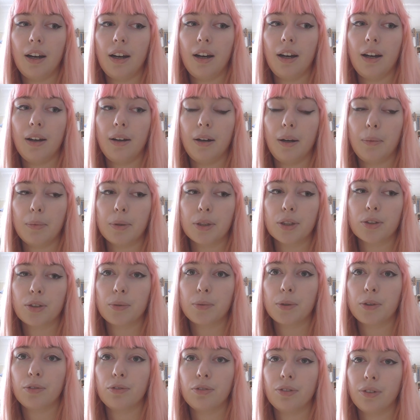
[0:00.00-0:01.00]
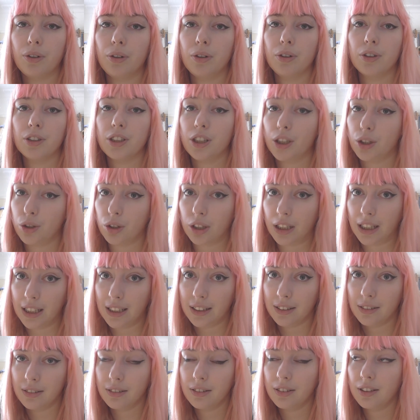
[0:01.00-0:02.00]
a prescription for
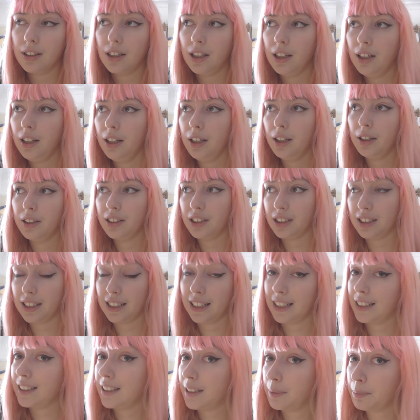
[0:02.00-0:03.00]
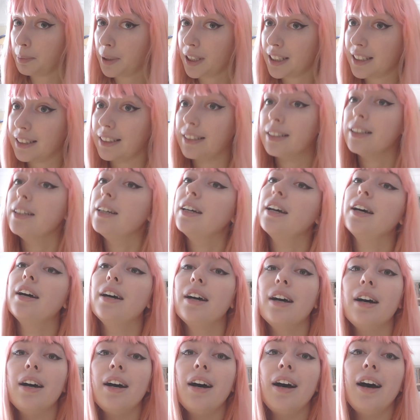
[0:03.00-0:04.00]
sertraline, which is an antidepressant.
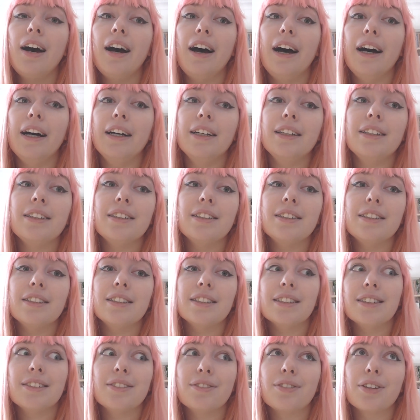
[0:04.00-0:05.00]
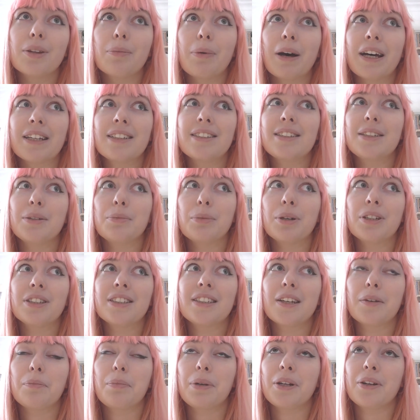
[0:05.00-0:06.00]
And for the past two
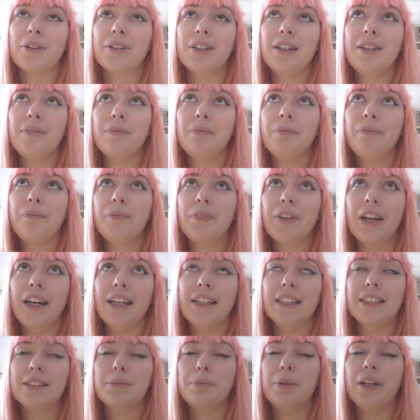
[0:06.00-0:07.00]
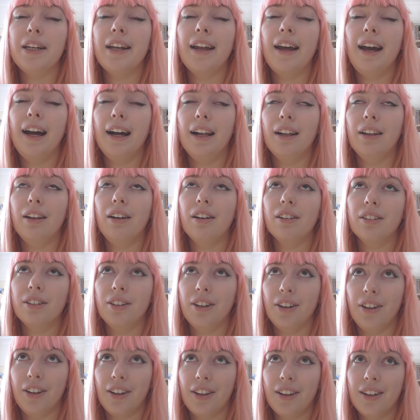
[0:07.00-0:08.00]
months, I've been on it, and it's been hell on
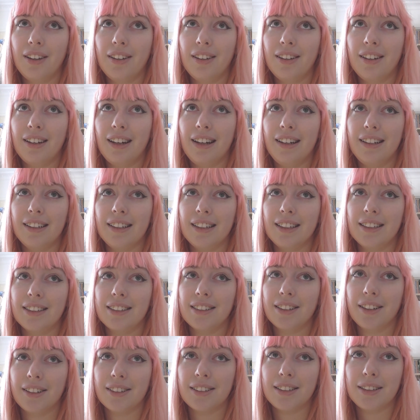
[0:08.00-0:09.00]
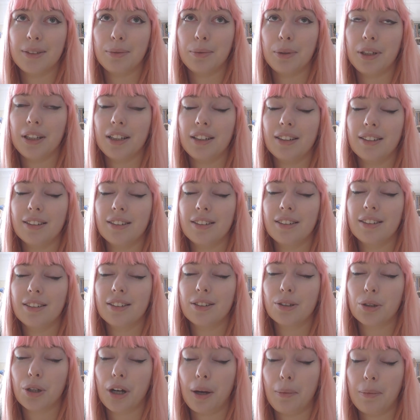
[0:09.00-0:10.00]
earth. And I started with
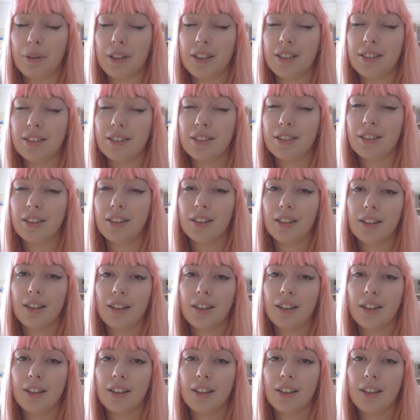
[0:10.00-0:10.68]
tremors